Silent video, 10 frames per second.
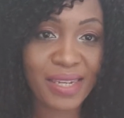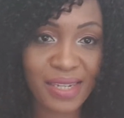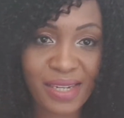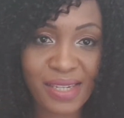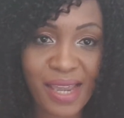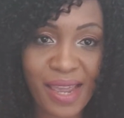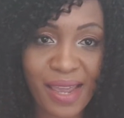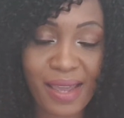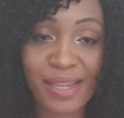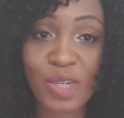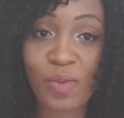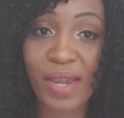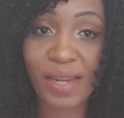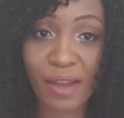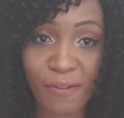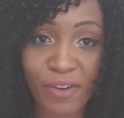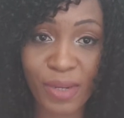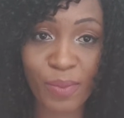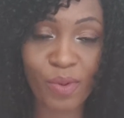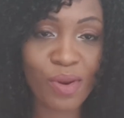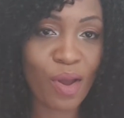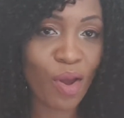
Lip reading: This hair is quite affordable.